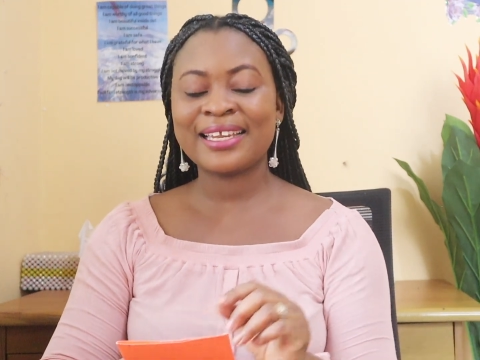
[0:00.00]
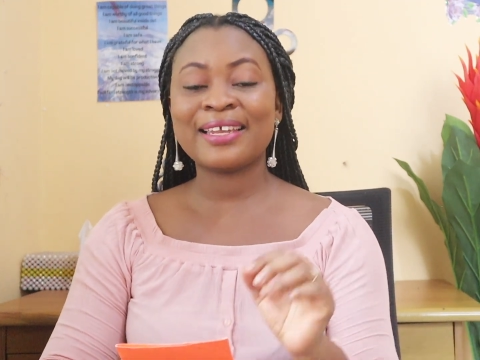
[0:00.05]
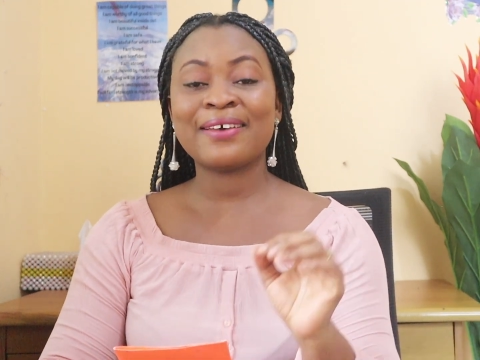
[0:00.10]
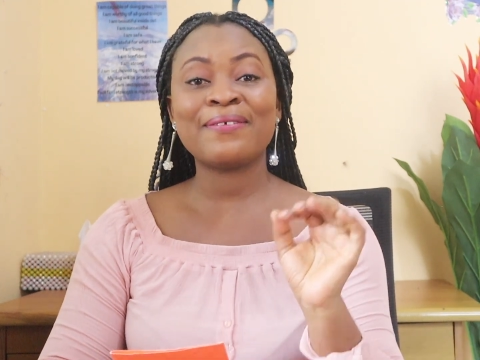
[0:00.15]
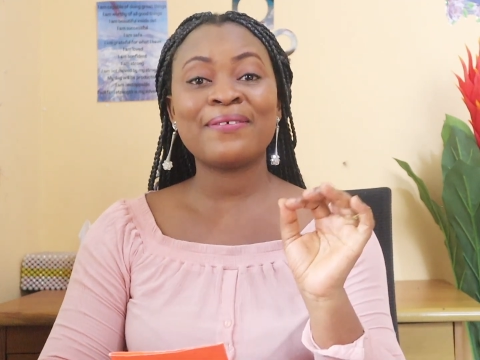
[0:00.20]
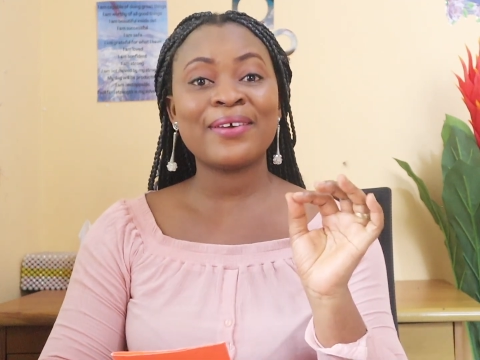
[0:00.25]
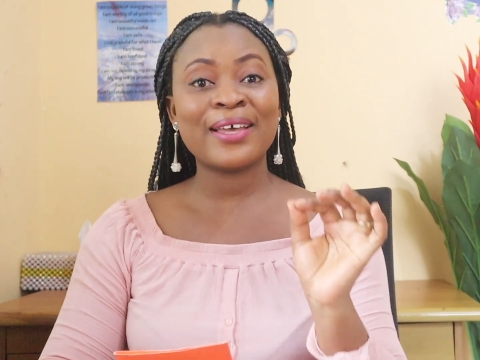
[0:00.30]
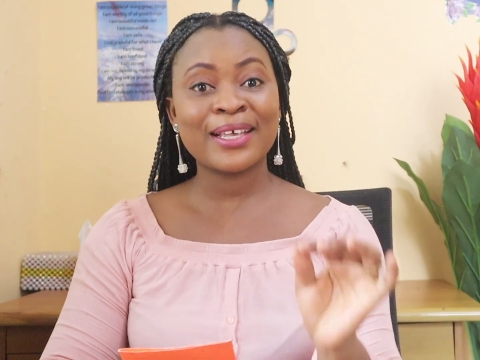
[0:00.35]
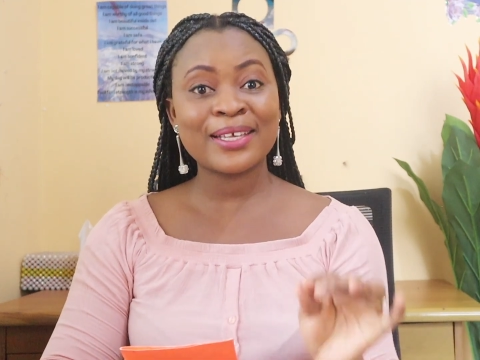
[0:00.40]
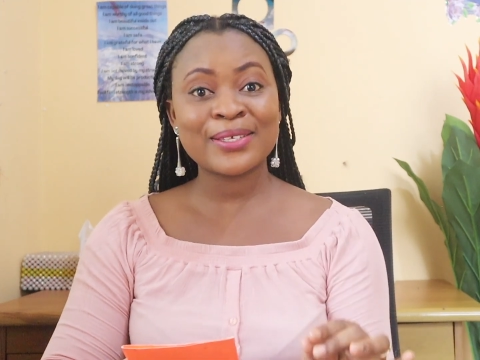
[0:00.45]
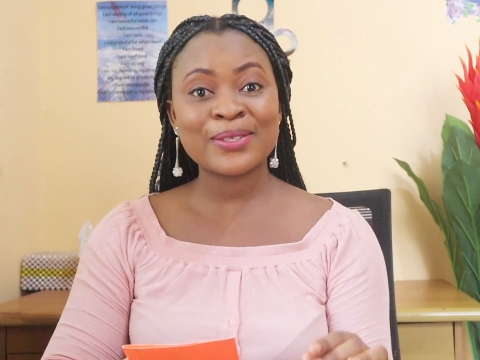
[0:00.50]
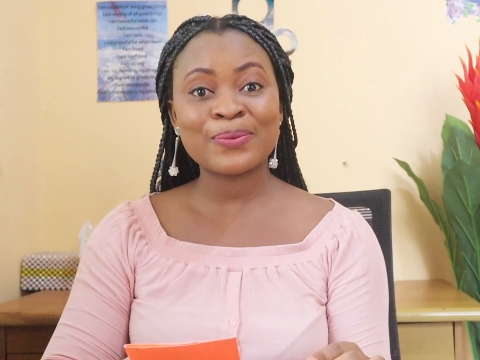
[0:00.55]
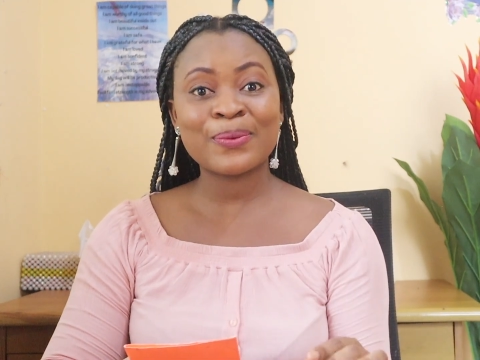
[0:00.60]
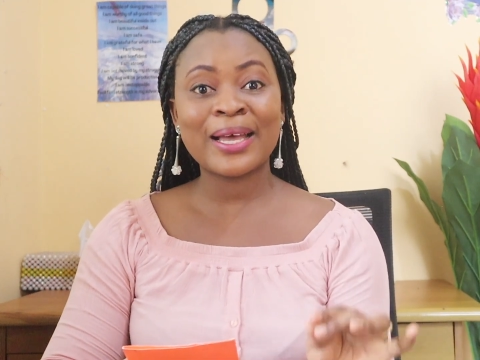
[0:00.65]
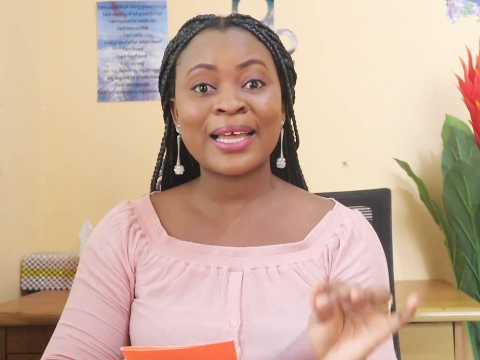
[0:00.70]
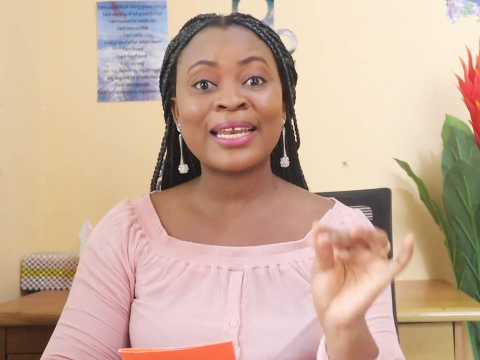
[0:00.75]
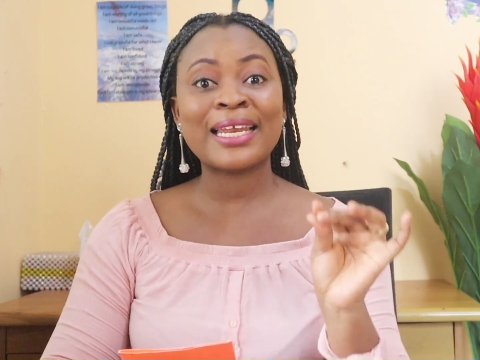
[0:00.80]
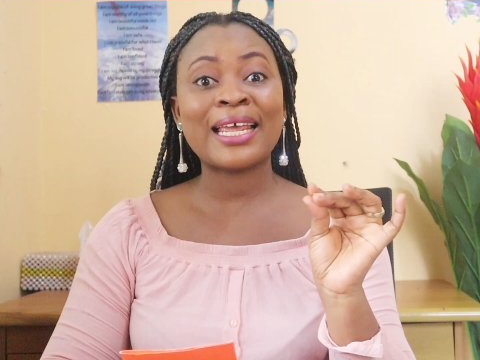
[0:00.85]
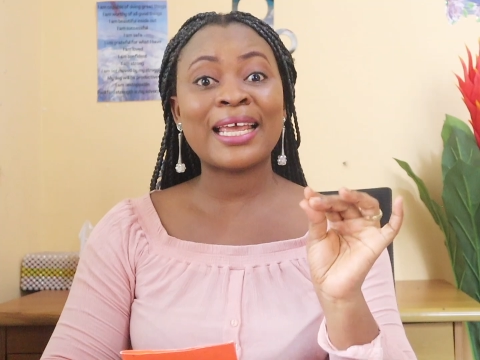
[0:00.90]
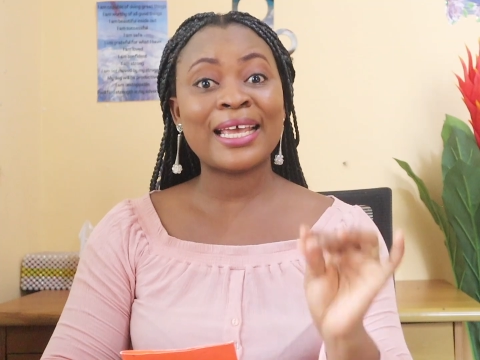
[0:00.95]
The first
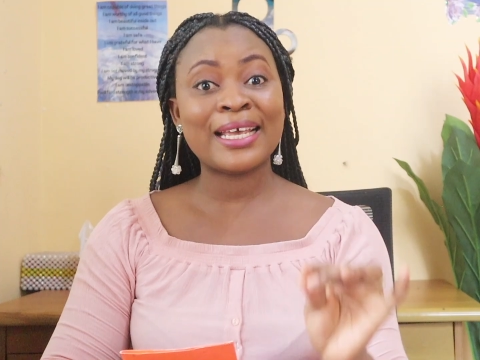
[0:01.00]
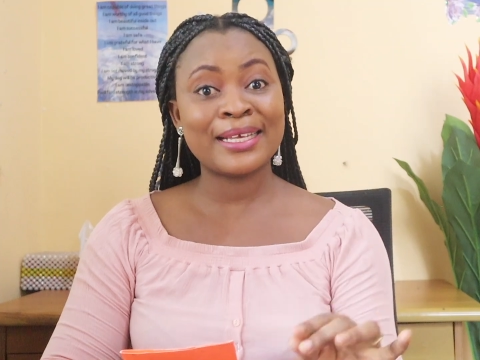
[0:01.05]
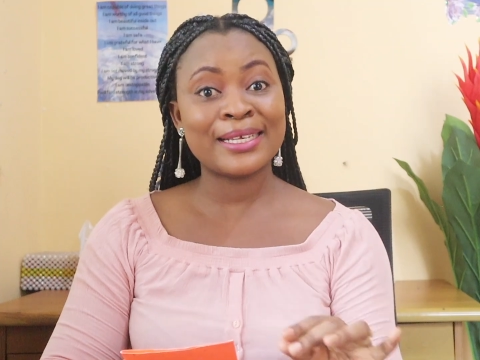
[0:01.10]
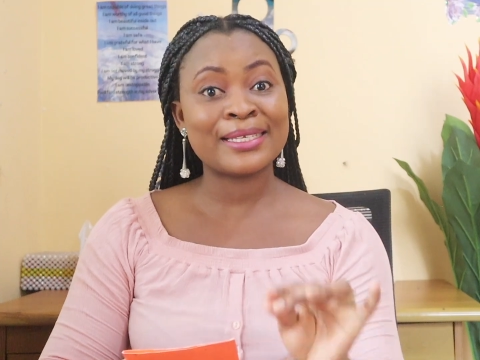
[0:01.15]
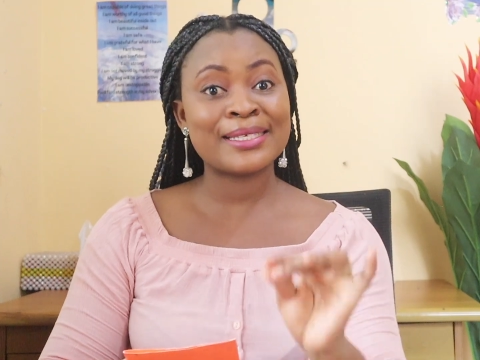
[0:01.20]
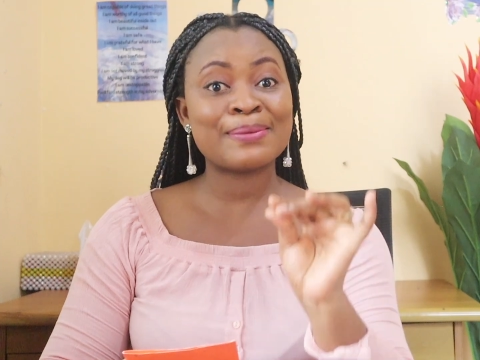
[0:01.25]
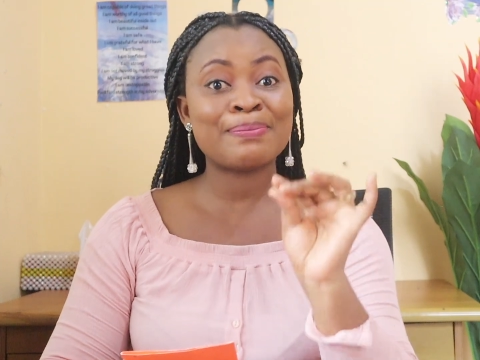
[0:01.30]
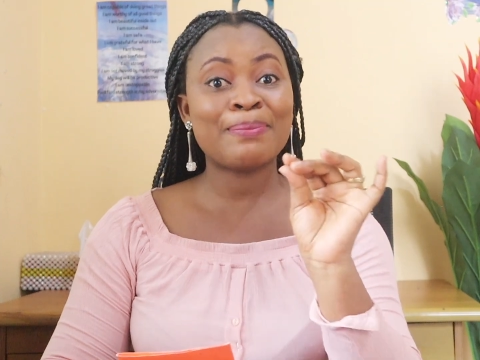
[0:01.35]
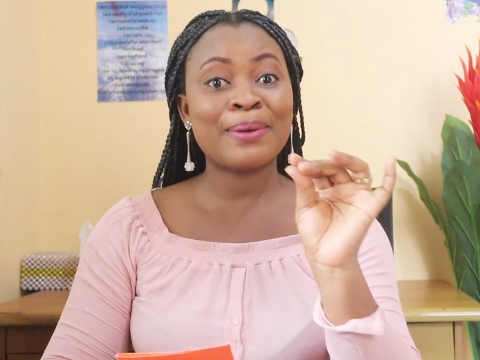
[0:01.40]
one is